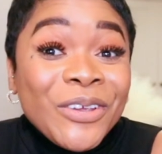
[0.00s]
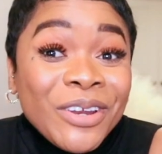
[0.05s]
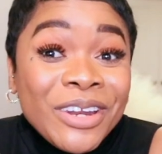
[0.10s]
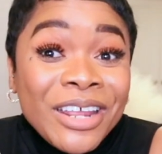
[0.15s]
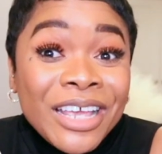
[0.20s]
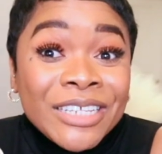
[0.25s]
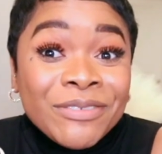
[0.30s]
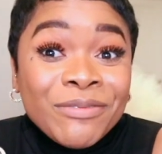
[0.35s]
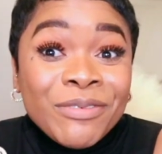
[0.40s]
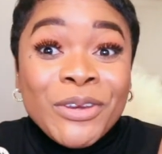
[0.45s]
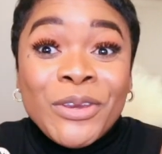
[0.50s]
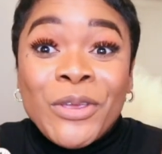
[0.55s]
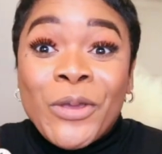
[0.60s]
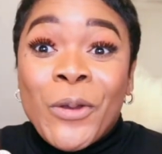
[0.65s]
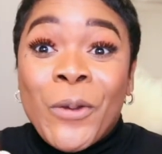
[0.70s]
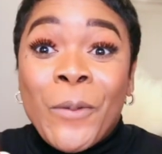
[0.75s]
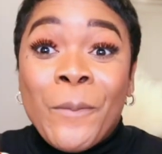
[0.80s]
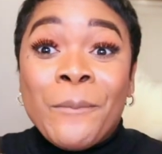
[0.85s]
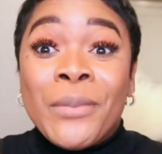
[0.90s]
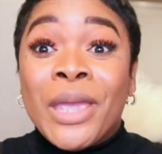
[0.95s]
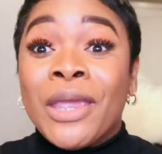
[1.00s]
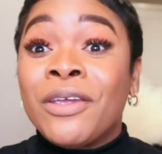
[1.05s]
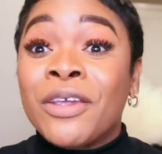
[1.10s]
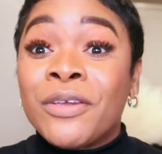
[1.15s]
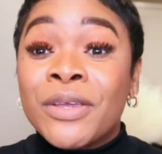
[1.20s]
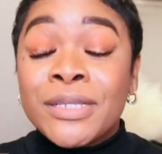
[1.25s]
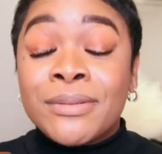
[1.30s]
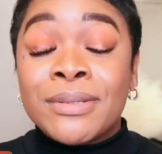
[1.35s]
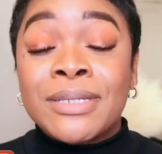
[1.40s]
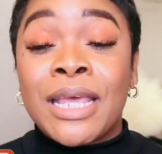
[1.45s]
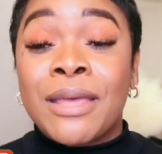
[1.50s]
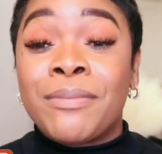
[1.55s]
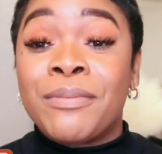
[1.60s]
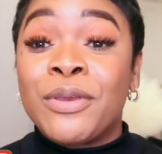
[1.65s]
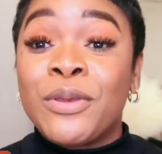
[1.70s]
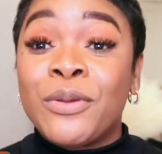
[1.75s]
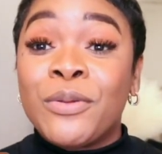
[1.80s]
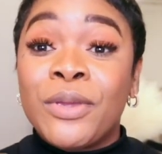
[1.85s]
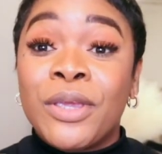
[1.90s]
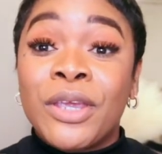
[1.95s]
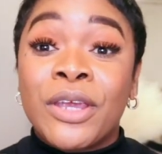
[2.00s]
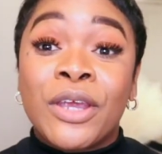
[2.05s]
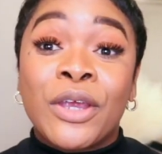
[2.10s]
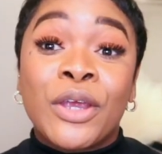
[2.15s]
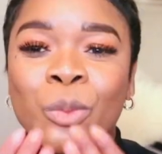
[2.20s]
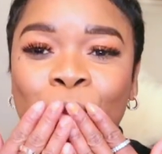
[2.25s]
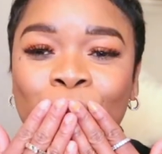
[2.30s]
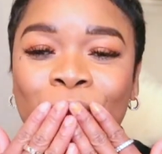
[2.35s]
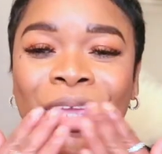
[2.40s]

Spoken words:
you in the next video. Merry Christmas, Happy New Year.